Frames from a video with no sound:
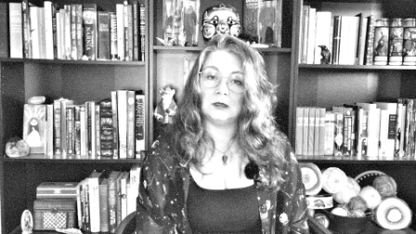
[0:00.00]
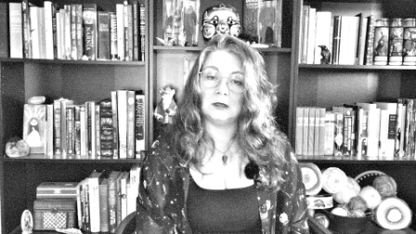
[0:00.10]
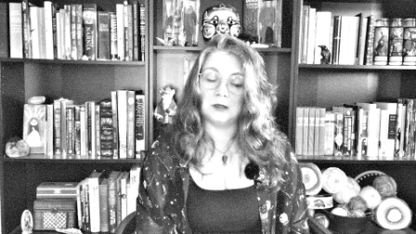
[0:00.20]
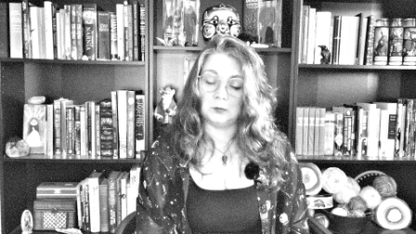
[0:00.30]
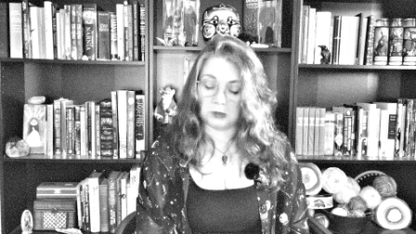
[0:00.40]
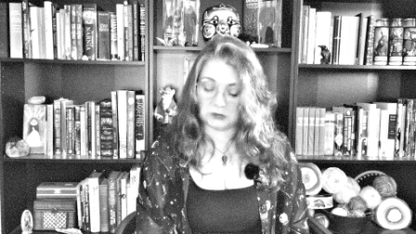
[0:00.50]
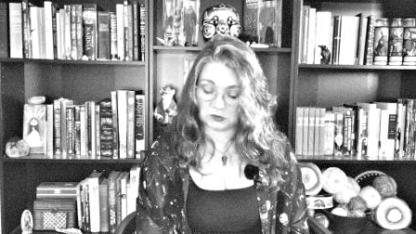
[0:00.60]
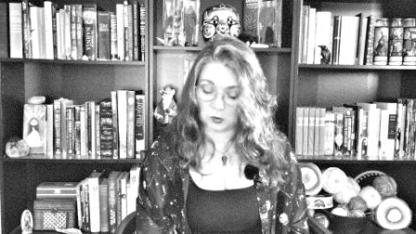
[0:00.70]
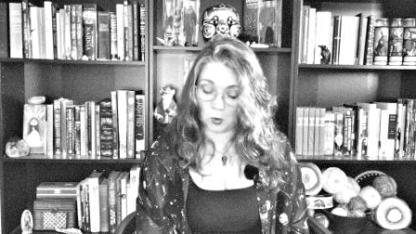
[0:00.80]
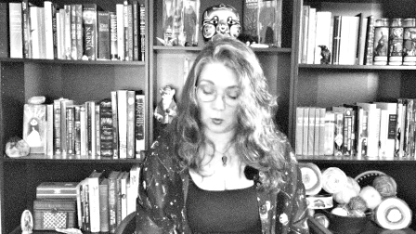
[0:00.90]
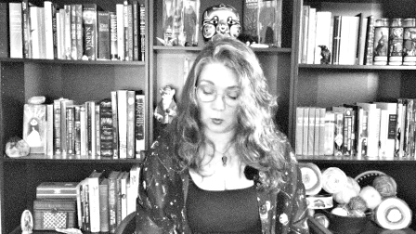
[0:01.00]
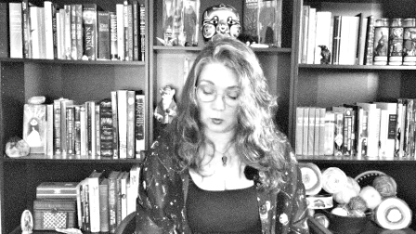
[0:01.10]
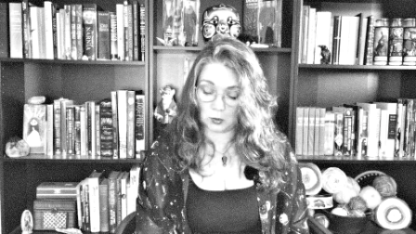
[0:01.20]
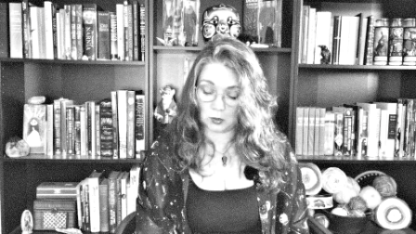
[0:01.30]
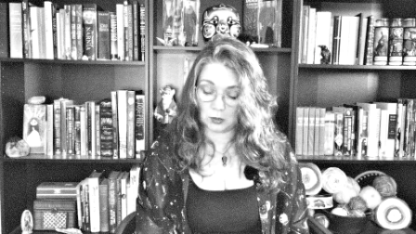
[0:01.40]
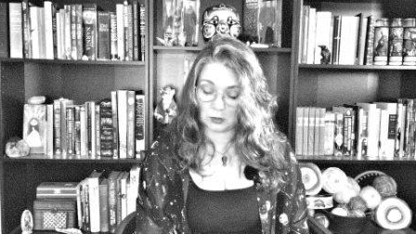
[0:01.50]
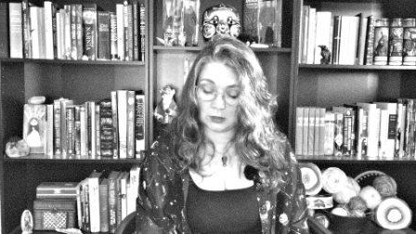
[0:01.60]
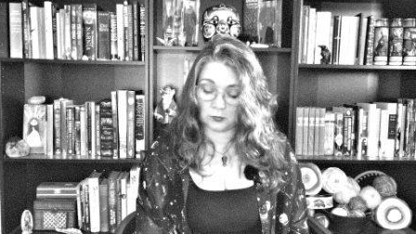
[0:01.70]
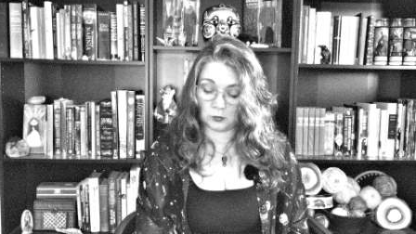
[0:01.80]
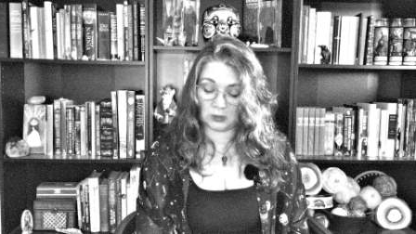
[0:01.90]
in my soul,
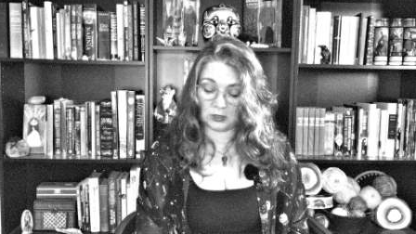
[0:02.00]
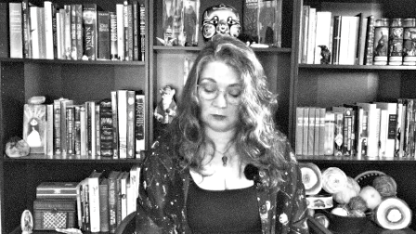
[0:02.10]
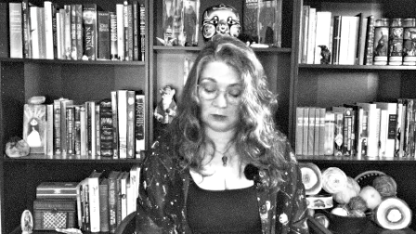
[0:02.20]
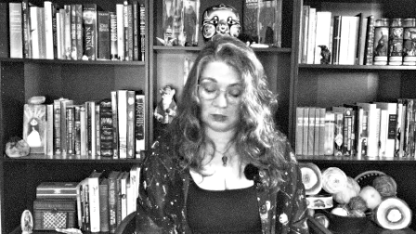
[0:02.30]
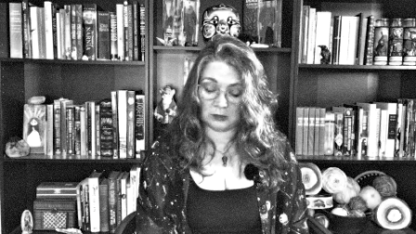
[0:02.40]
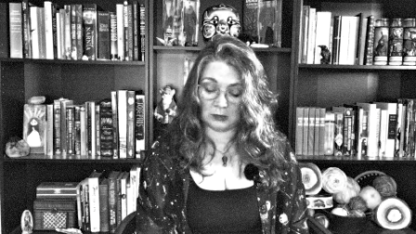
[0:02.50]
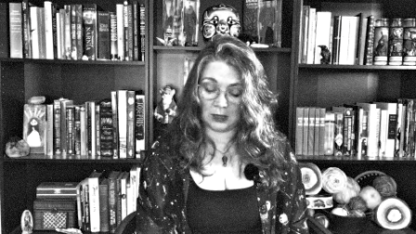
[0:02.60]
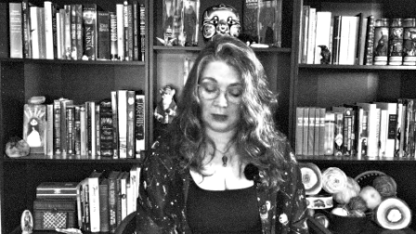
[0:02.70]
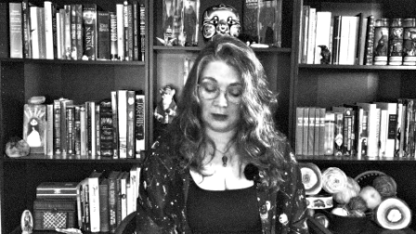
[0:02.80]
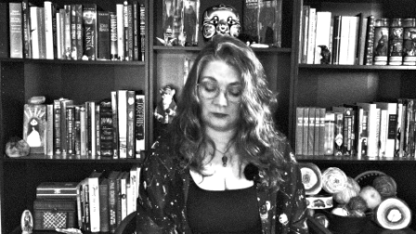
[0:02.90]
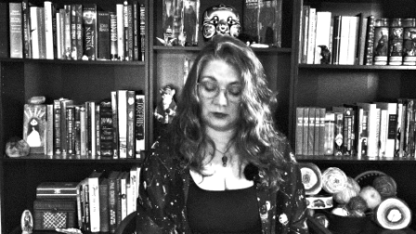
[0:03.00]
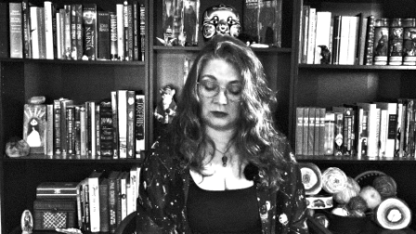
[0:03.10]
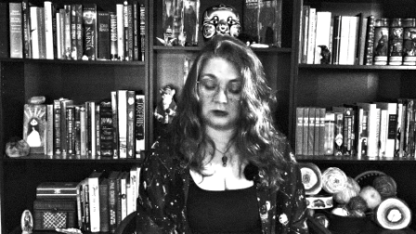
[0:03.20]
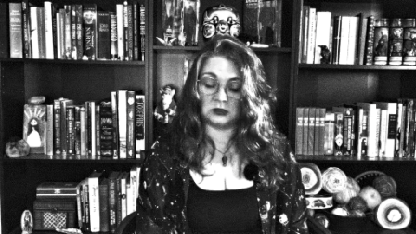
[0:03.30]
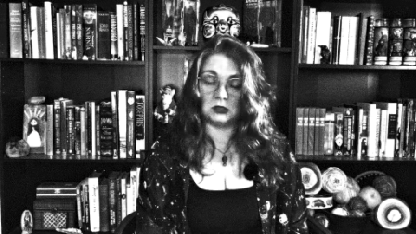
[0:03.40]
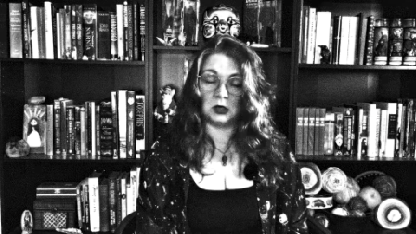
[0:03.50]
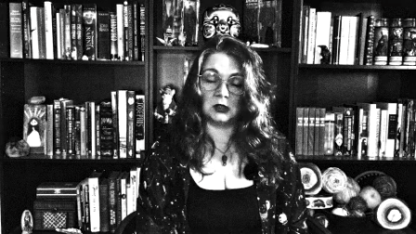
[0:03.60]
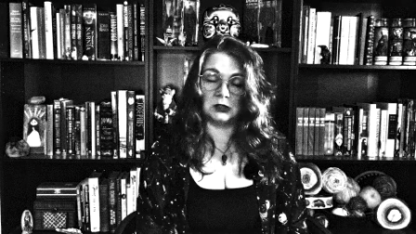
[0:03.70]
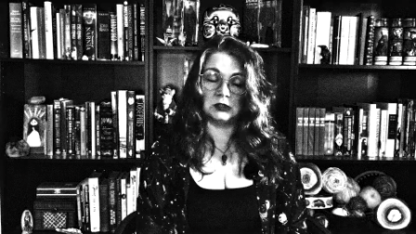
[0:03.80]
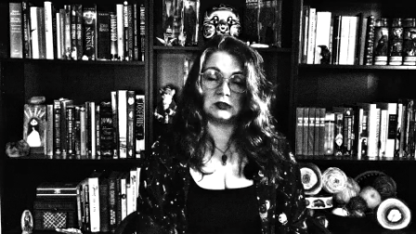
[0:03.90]
it will eat me alive like the
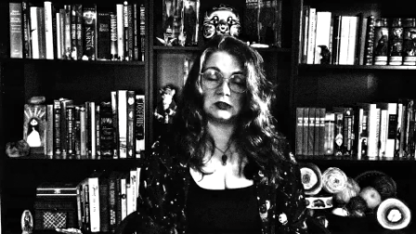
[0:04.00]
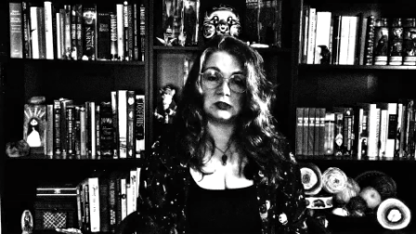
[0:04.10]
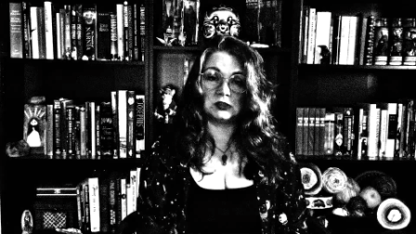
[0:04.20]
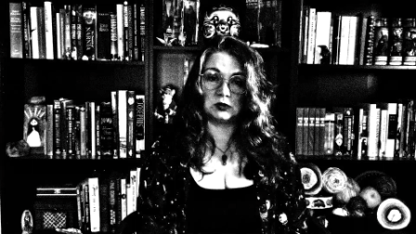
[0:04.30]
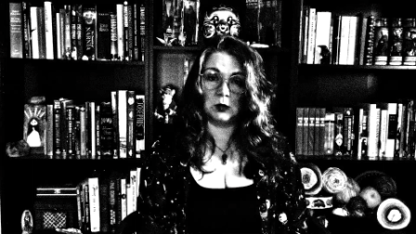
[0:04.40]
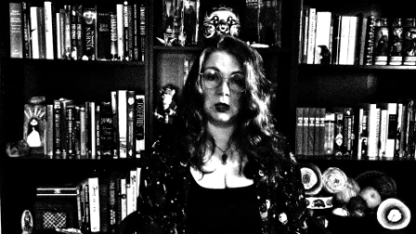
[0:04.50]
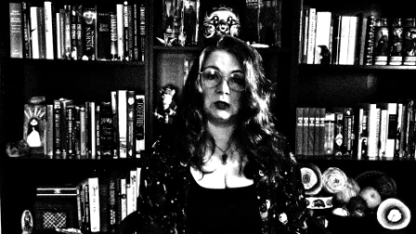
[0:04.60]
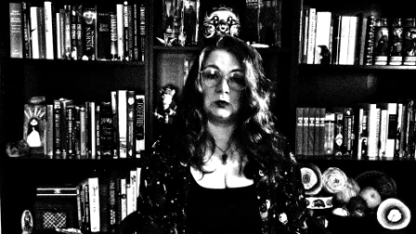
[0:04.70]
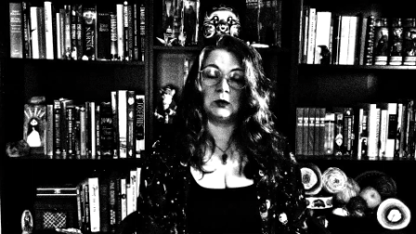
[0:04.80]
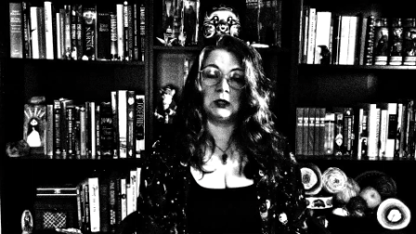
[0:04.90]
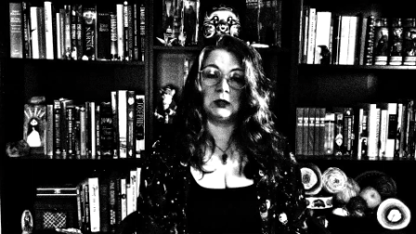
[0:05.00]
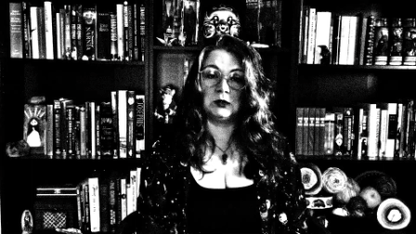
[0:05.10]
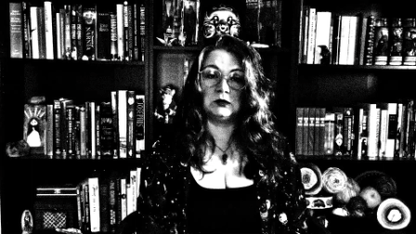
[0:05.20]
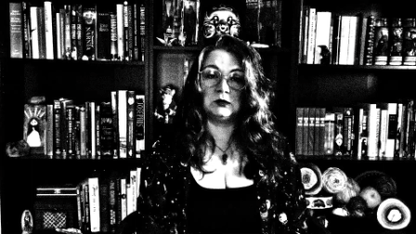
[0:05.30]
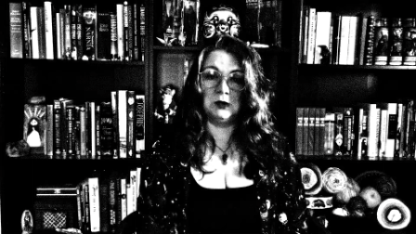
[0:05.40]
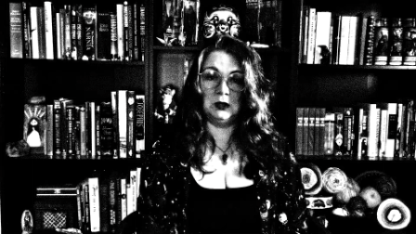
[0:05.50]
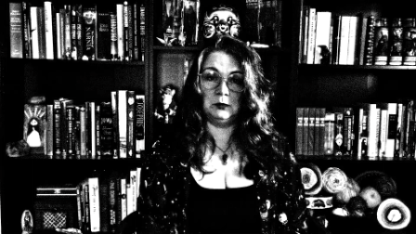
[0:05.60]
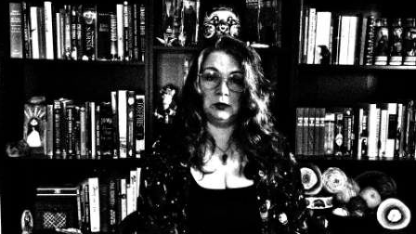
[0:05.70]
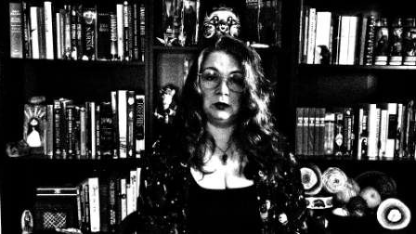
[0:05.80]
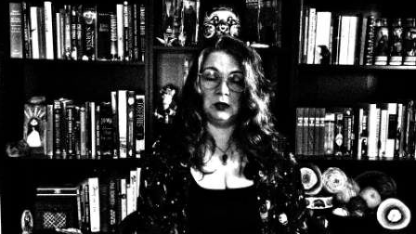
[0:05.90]
darkness swallowing those
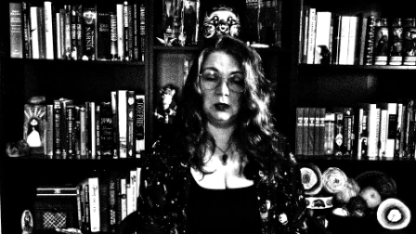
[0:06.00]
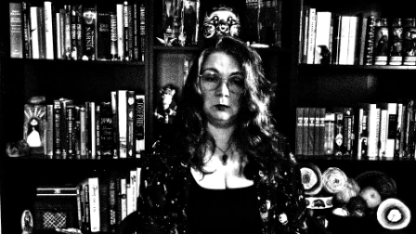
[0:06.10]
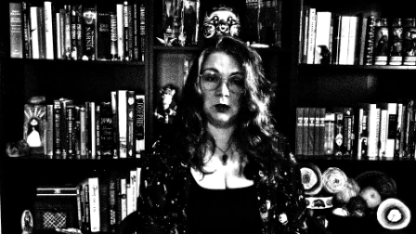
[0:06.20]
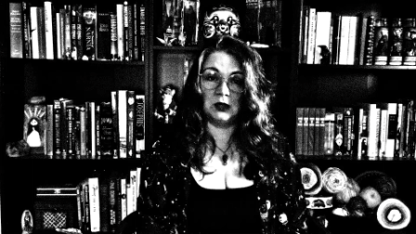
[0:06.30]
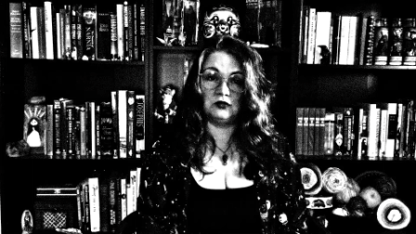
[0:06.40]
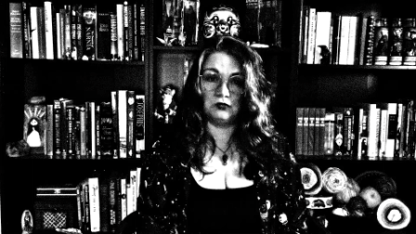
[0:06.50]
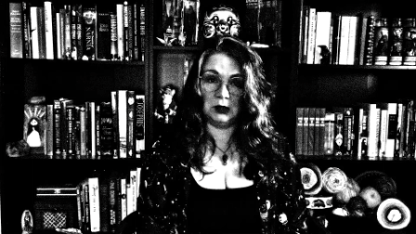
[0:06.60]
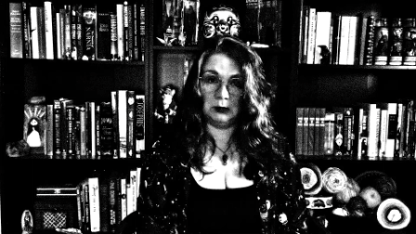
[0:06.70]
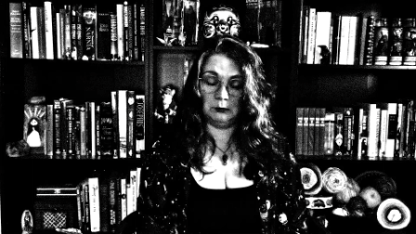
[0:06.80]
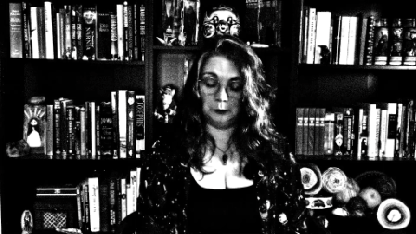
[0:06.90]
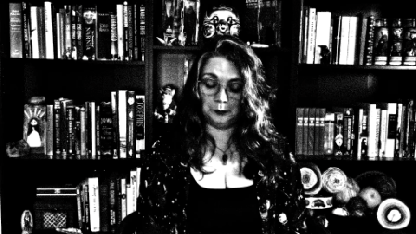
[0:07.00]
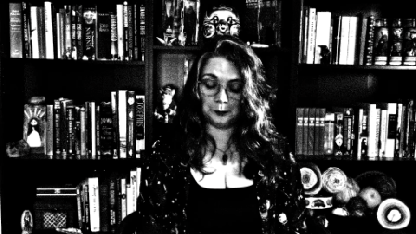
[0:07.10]
people in my dream.